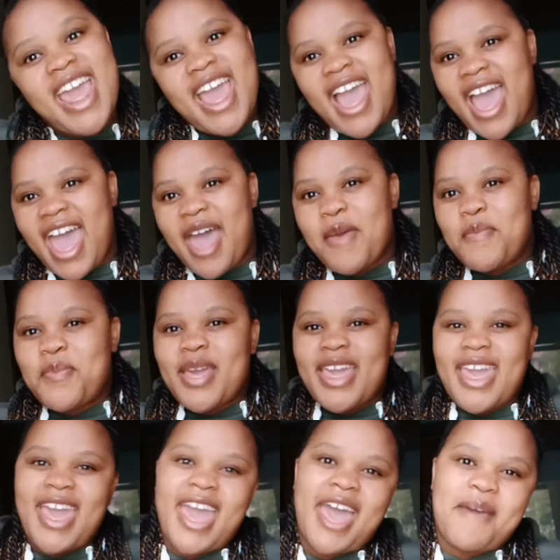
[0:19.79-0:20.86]

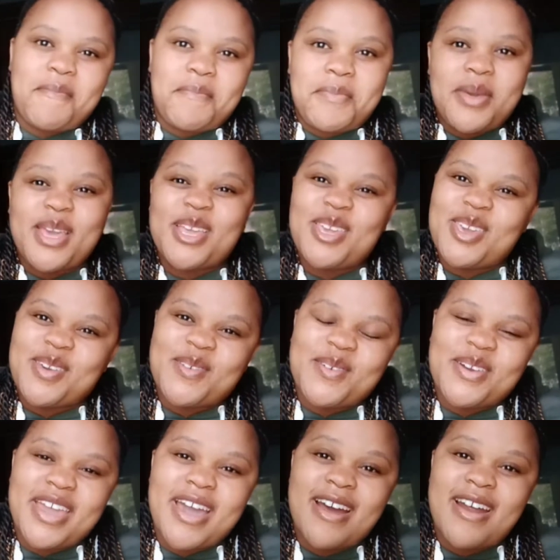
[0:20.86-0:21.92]
Happy, happy new
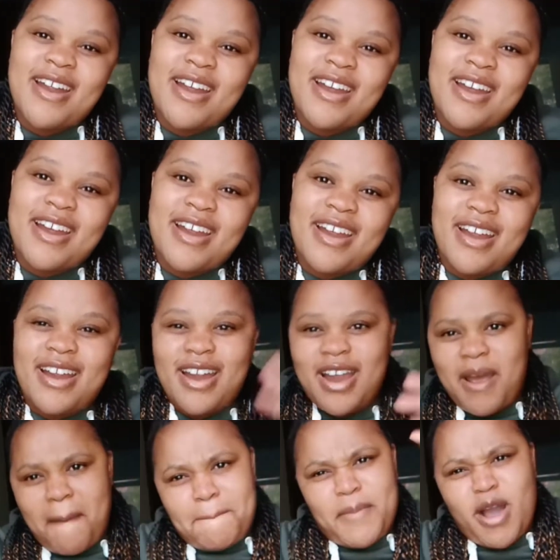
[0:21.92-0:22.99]
year.